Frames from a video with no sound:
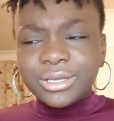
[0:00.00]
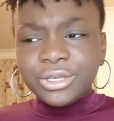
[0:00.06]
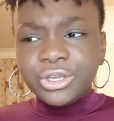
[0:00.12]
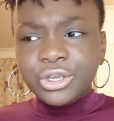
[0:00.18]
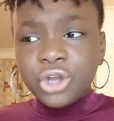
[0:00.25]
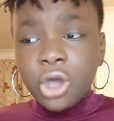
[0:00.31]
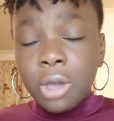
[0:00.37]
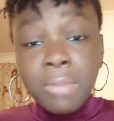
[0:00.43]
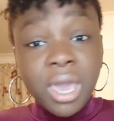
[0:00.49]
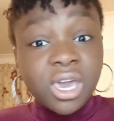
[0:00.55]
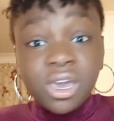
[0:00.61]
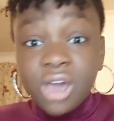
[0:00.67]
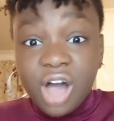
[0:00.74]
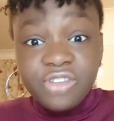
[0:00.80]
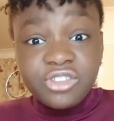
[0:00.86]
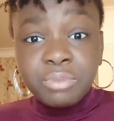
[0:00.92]

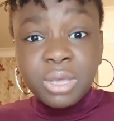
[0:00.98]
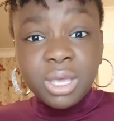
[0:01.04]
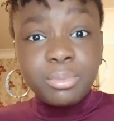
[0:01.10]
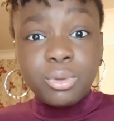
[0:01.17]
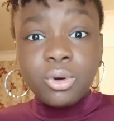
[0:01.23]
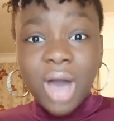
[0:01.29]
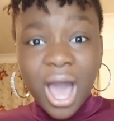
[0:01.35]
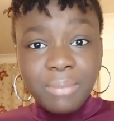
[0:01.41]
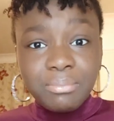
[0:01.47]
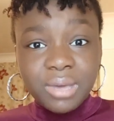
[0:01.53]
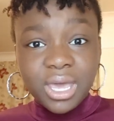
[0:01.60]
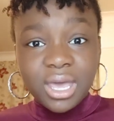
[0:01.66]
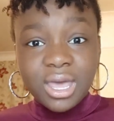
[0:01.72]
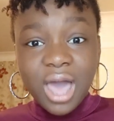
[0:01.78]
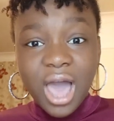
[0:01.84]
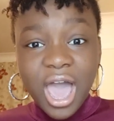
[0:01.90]
making other people happy.